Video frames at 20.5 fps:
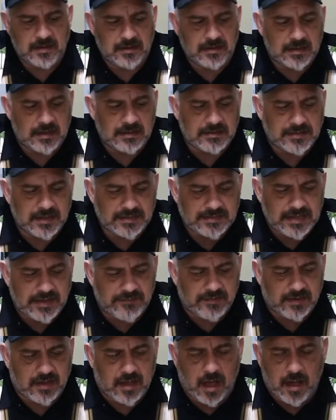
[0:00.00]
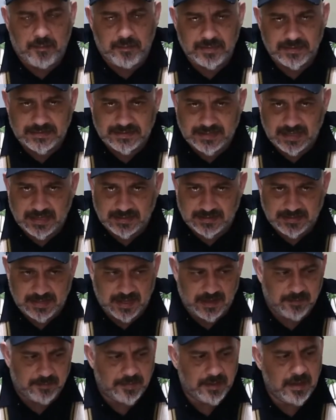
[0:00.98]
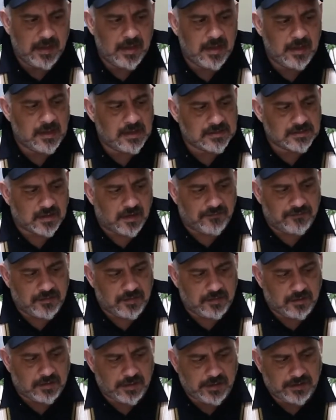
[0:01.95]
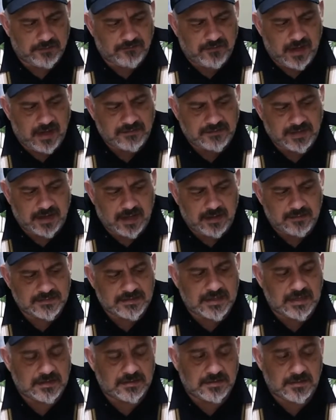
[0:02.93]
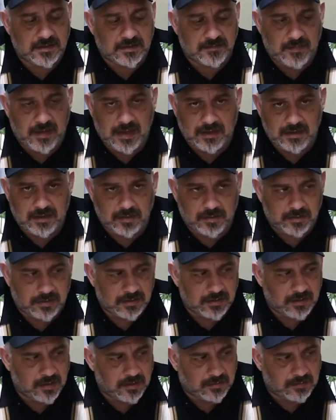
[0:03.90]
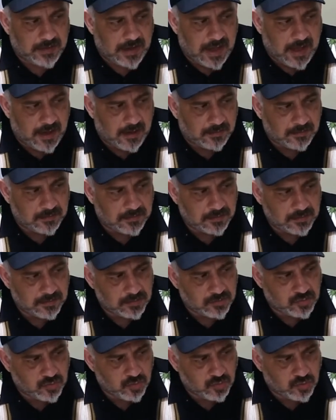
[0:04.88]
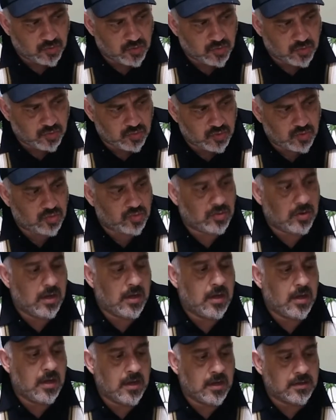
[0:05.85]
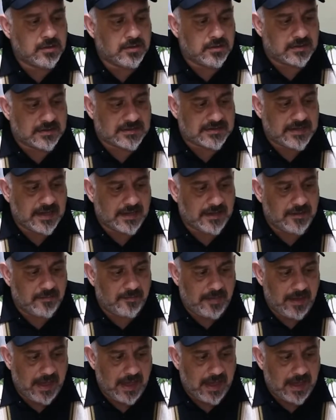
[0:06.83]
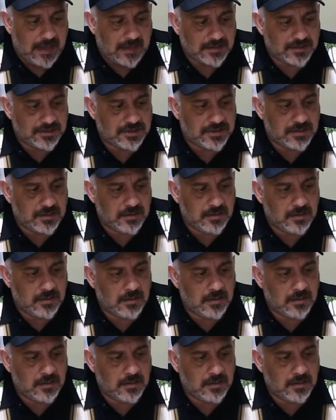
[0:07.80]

it does have a compensate temp. So if you click 5 times, get into the menu and go down to the second page,